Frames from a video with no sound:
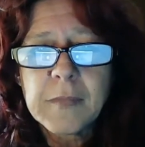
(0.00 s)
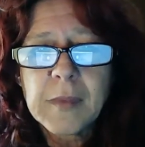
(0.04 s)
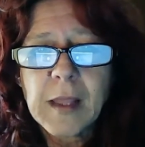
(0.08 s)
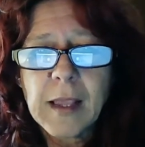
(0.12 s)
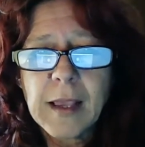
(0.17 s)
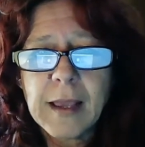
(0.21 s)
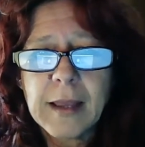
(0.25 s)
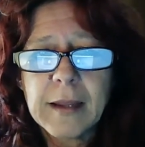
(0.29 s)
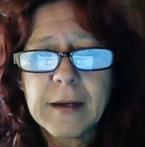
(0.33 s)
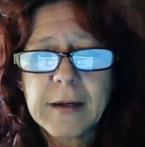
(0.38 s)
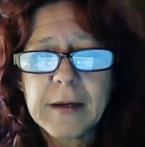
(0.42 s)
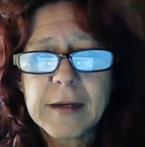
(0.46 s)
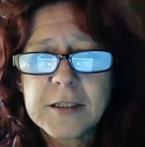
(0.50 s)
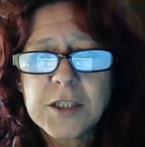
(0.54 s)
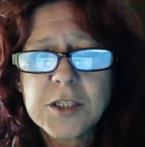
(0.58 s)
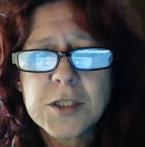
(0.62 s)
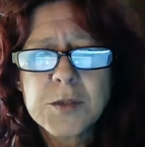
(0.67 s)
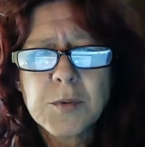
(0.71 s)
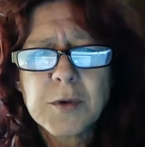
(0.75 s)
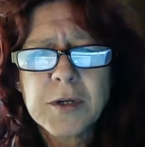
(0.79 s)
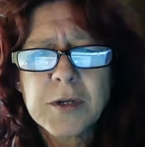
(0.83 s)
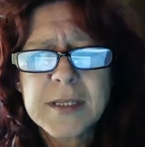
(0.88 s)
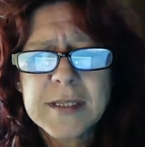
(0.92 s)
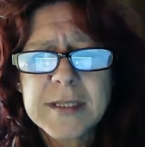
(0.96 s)
I
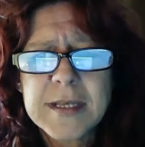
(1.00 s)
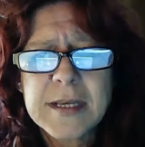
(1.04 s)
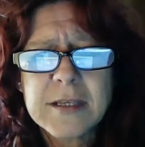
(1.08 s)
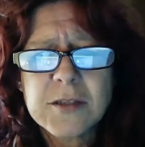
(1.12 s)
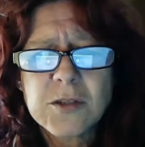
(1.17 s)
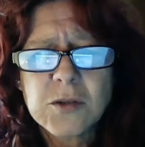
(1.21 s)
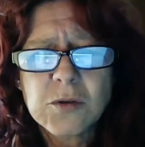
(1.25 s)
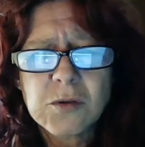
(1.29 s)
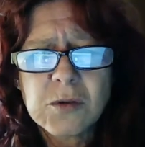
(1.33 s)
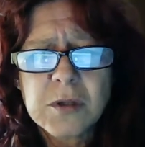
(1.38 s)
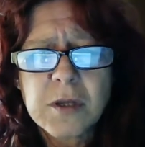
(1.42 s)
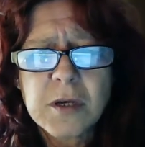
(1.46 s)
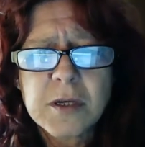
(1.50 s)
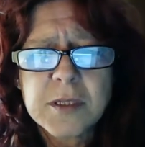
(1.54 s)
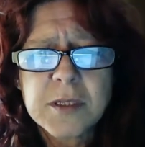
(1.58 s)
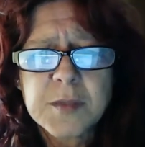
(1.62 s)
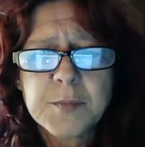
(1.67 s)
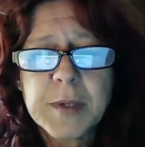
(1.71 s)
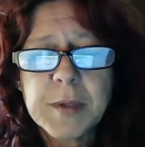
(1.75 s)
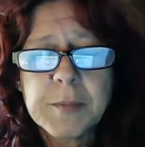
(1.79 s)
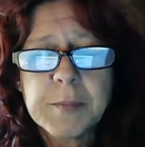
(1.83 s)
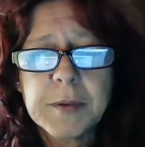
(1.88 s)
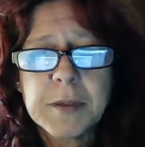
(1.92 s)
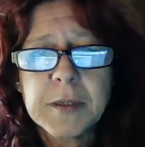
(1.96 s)
just want to say to all those
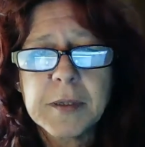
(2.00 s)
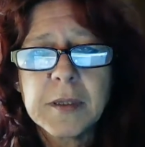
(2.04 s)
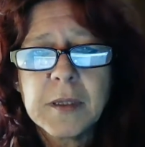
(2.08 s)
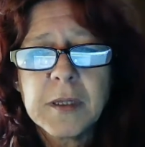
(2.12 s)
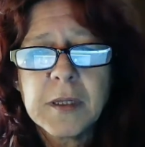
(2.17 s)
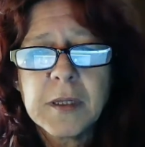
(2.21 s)
people,